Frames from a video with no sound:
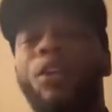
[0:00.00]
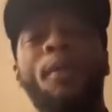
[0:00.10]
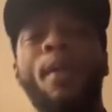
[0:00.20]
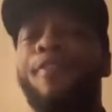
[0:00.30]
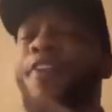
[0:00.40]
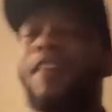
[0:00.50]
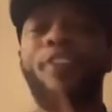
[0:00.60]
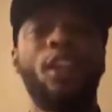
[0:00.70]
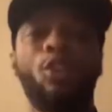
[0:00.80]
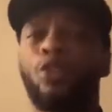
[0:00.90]
know they make fake
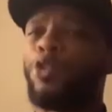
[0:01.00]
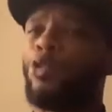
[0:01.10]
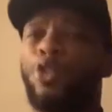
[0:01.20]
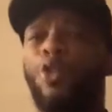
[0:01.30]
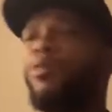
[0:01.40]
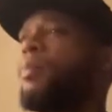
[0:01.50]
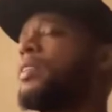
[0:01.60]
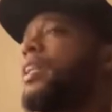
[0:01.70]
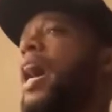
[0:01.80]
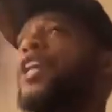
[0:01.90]
videos on YouTube.
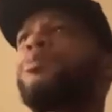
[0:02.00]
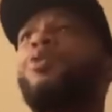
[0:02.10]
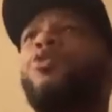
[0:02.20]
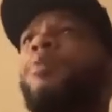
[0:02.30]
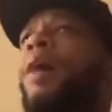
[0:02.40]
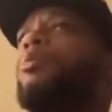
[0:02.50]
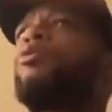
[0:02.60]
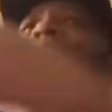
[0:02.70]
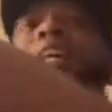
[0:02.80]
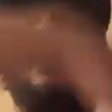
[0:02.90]
Remy's in the hospital,
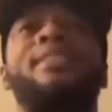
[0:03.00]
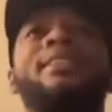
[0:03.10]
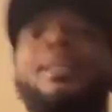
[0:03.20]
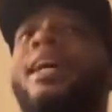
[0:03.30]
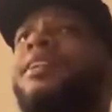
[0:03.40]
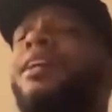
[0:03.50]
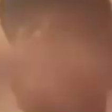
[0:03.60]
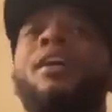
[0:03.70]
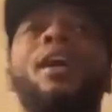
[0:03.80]
Papoose this, that,